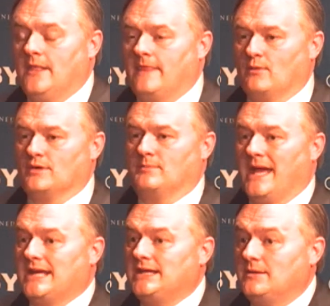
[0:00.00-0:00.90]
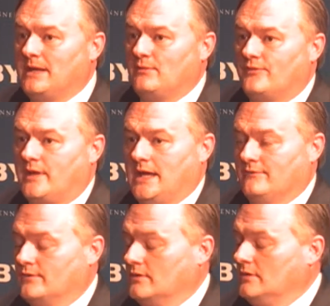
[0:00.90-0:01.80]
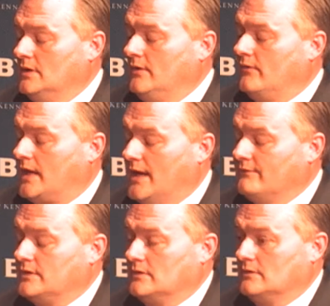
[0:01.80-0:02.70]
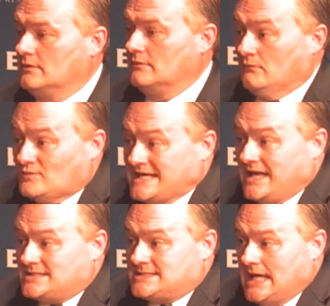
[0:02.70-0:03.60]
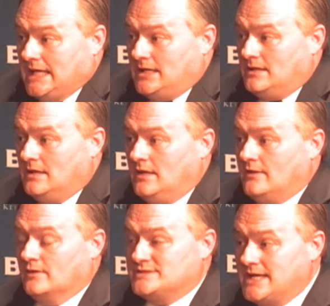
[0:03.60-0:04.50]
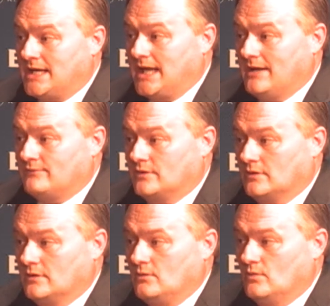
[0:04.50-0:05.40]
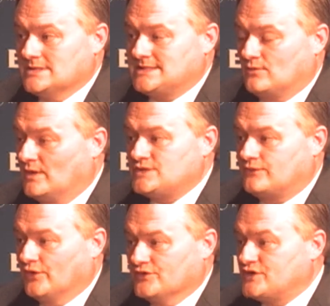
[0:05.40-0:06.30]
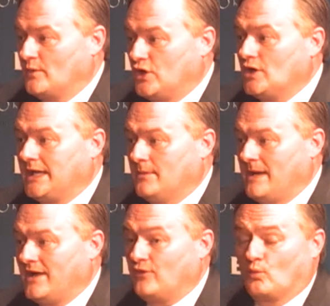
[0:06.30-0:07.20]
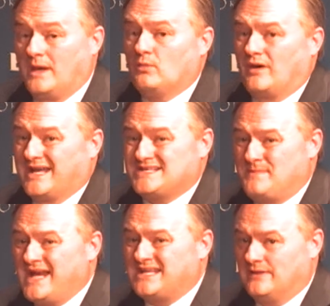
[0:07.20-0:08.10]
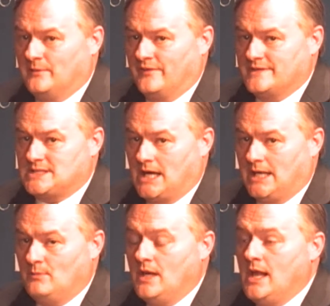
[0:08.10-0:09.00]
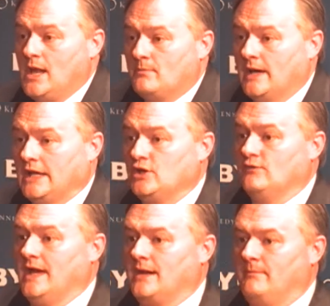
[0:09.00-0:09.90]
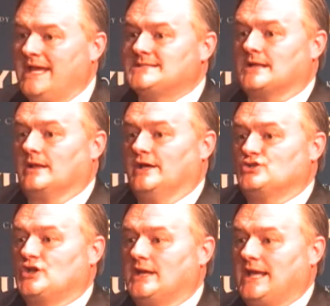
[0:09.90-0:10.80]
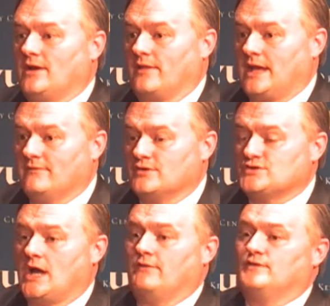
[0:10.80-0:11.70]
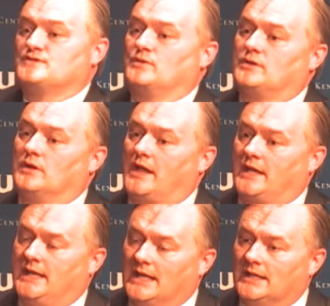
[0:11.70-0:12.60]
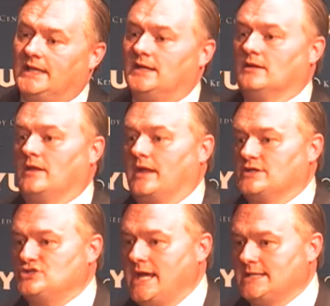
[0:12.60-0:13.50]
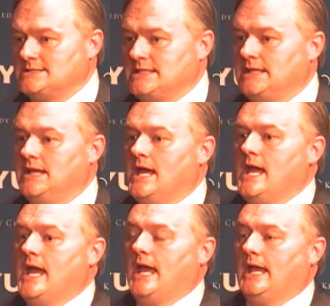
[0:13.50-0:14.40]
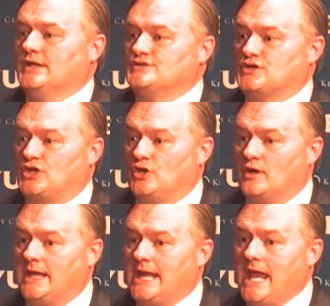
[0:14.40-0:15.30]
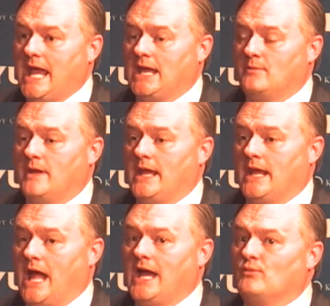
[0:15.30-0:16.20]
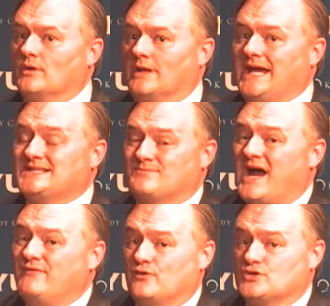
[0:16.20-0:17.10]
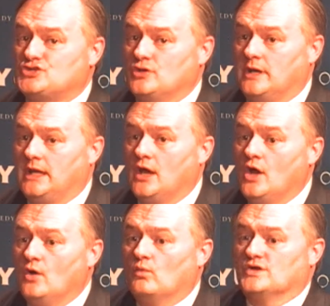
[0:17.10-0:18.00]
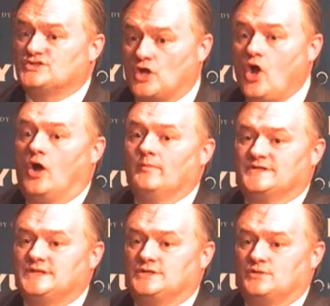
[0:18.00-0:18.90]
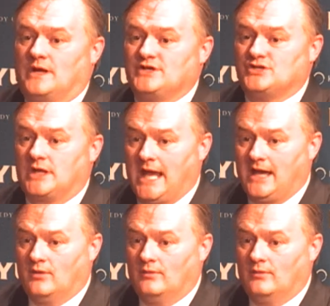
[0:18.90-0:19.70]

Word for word: They were demanding to meet with the governor. The governor was out of state. The lieutenant governor was in Richfield, so he couldn't get back there. We weren't expecting them at the time, but you've had basically a shutdown of the governor's office with a lot of yelling, a lot of chanting, and security came, and I realized my first duty was to calm the situation down.